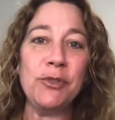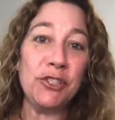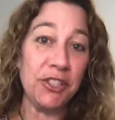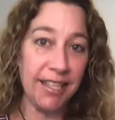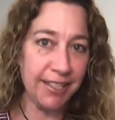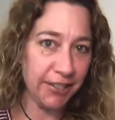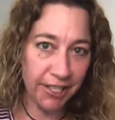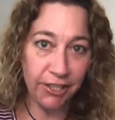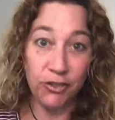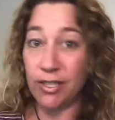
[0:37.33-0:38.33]
create
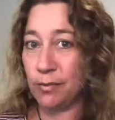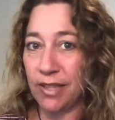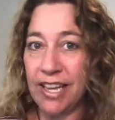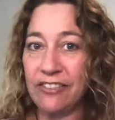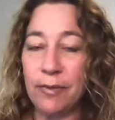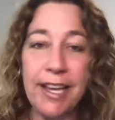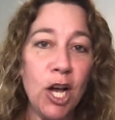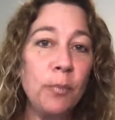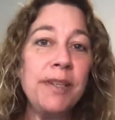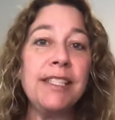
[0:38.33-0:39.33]
their dream life by
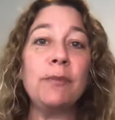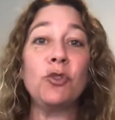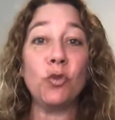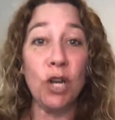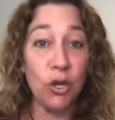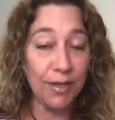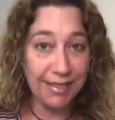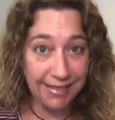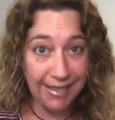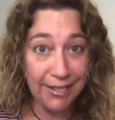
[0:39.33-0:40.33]
helping them grow and
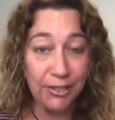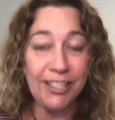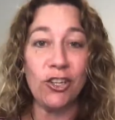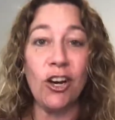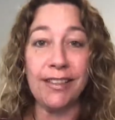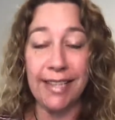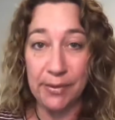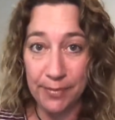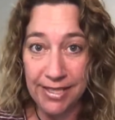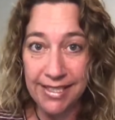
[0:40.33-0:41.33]
scale an online
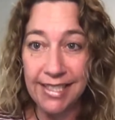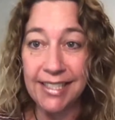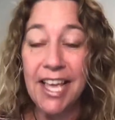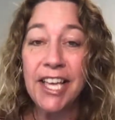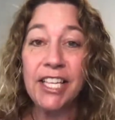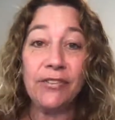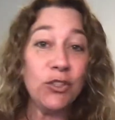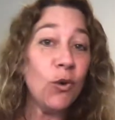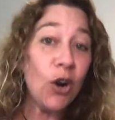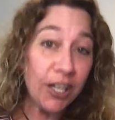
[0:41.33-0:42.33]
business. If
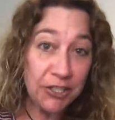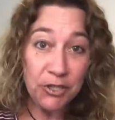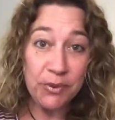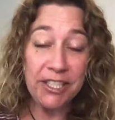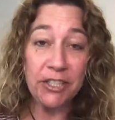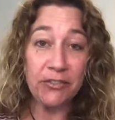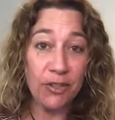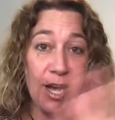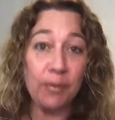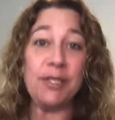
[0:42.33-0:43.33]
you are new here, if you
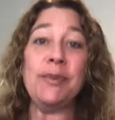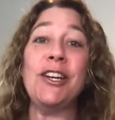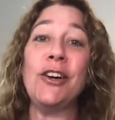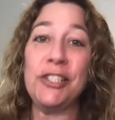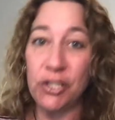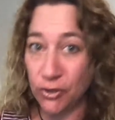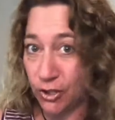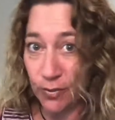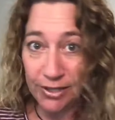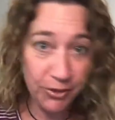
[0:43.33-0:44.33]
happen to be on
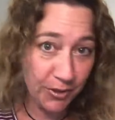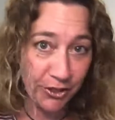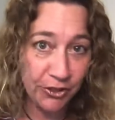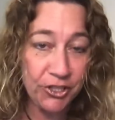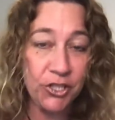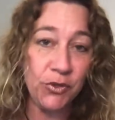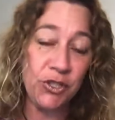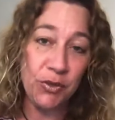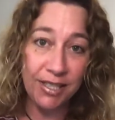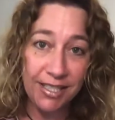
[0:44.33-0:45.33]
YouTube, I do encourage you
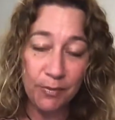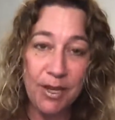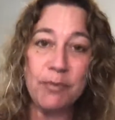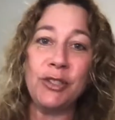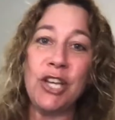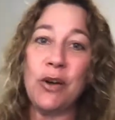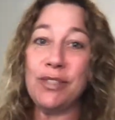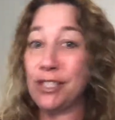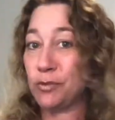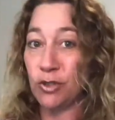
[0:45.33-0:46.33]
to hit the button below
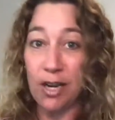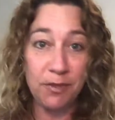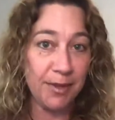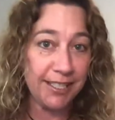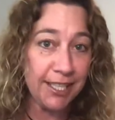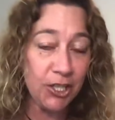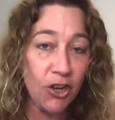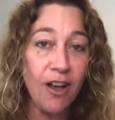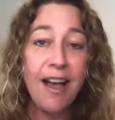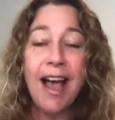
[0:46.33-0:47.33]
and subscribe to my
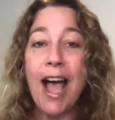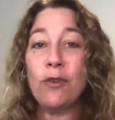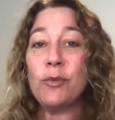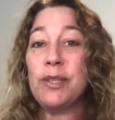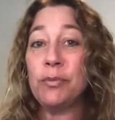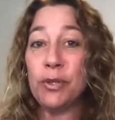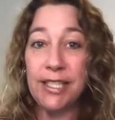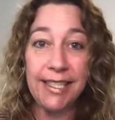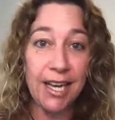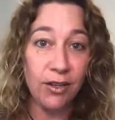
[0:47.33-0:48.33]
channel. I will be
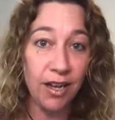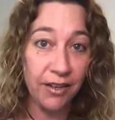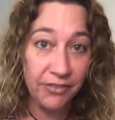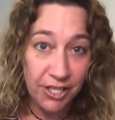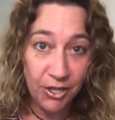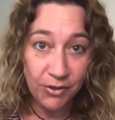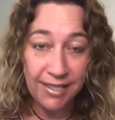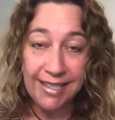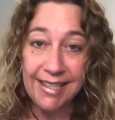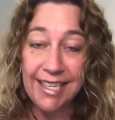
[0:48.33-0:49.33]
putting out videos
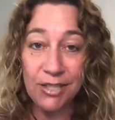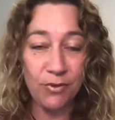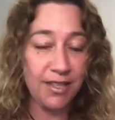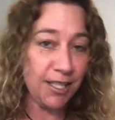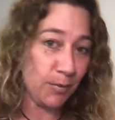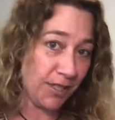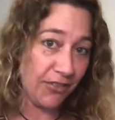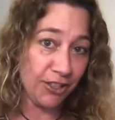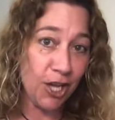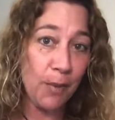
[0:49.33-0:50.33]
like this with these
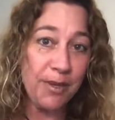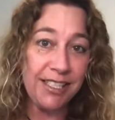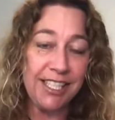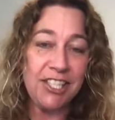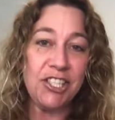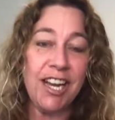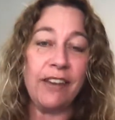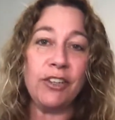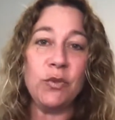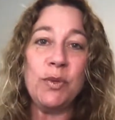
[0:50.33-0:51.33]
specific topics each and
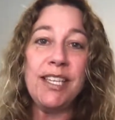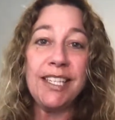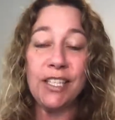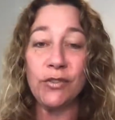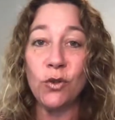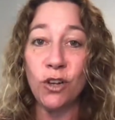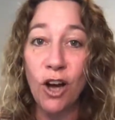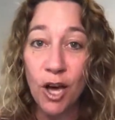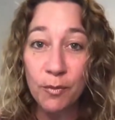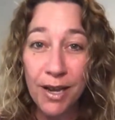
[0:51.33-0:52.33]
every week. And if you are
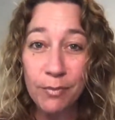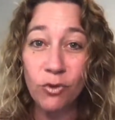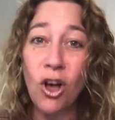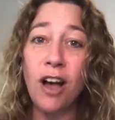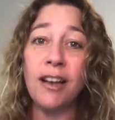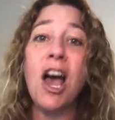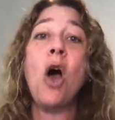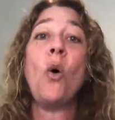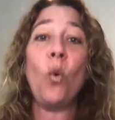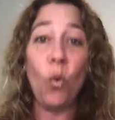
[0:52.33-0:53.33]
on my blog,
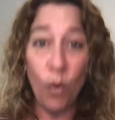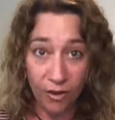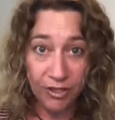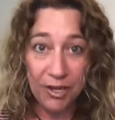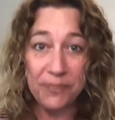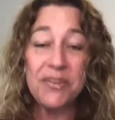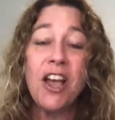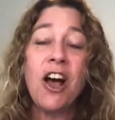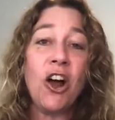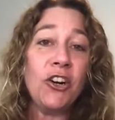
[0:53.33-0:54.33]
welcome.
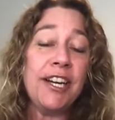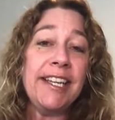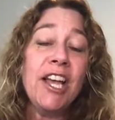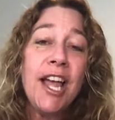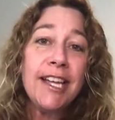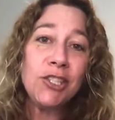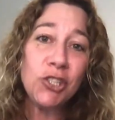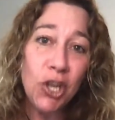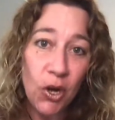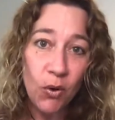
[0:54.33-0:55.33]
All right,
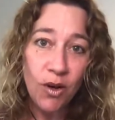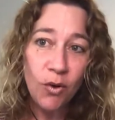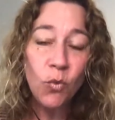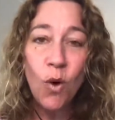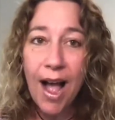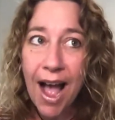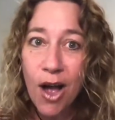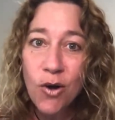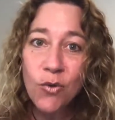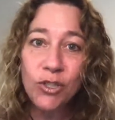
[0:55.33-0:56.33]
so
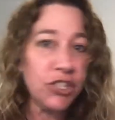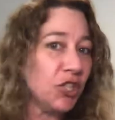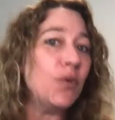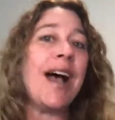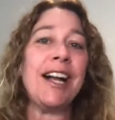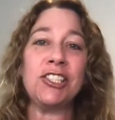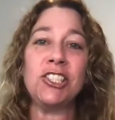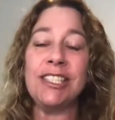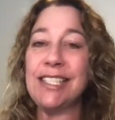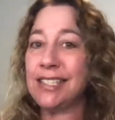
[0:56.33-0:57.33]
how do you
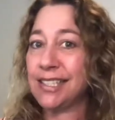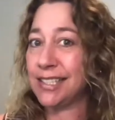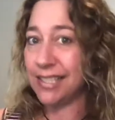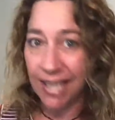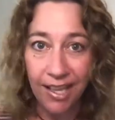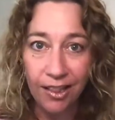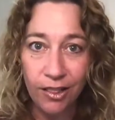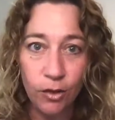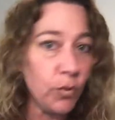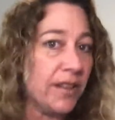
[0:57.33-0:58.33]
actually
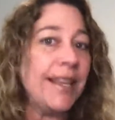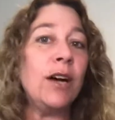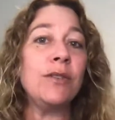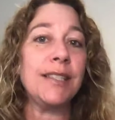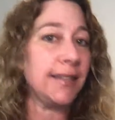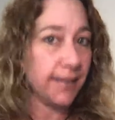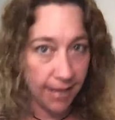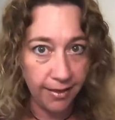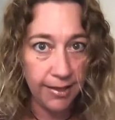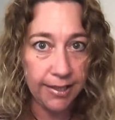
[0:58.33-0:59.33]
sell without
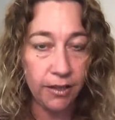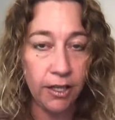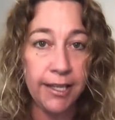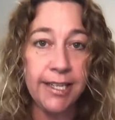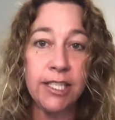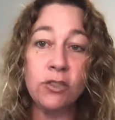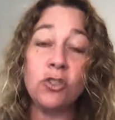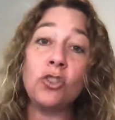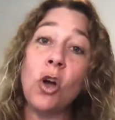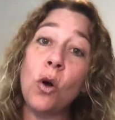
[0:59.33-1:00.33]
selling? All right, it's
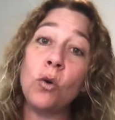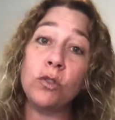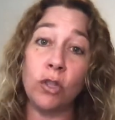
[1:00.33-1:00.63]
so